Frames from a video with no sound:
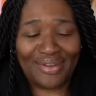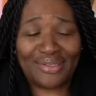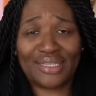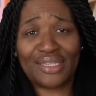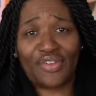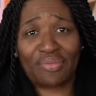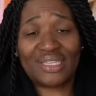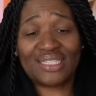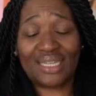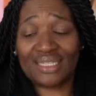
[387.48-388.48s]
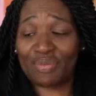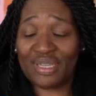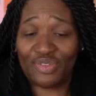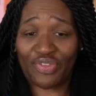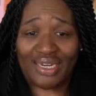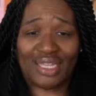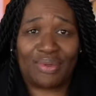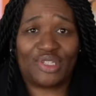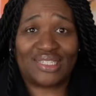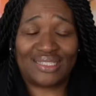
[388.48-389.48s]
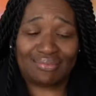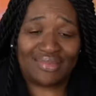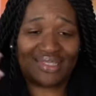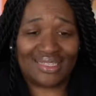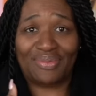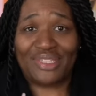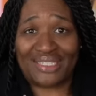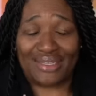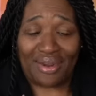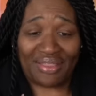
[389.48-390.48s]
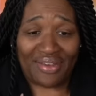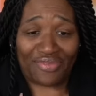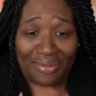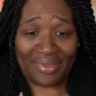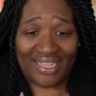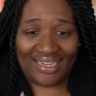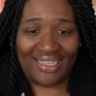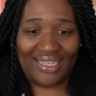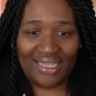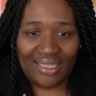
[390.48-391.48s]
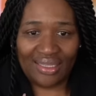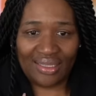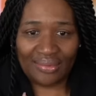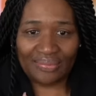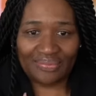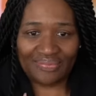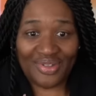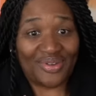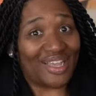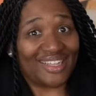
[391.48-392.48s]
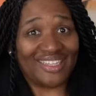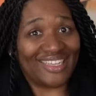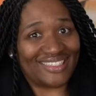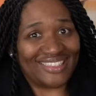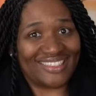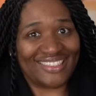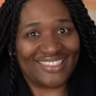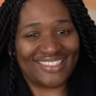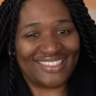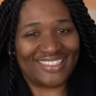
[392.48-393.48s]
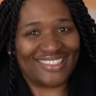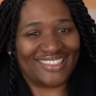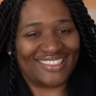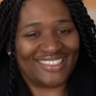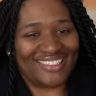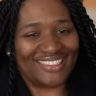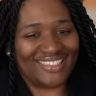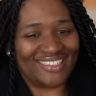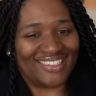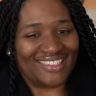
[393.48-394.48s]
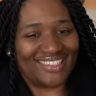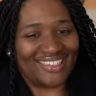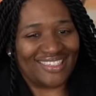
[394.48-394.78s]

I was in love with my son's best friend. Can we just can we just sit on that? You found your moment. Oh hell yes, he did. Is this one?